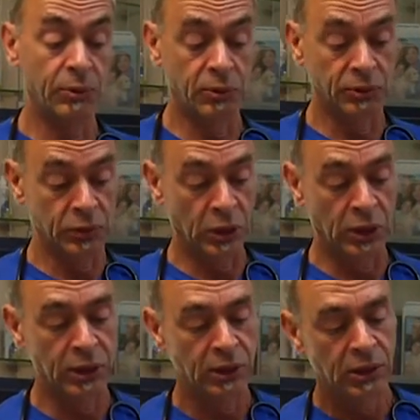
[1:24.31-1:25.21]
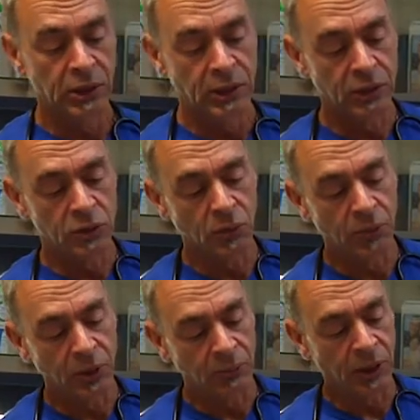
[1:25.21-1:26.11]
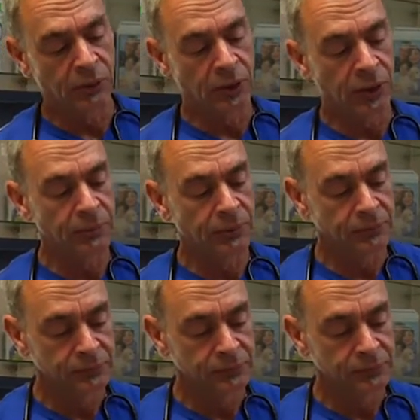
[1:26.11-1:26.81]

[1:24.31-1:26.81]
hold or not. It's opening the mouth up,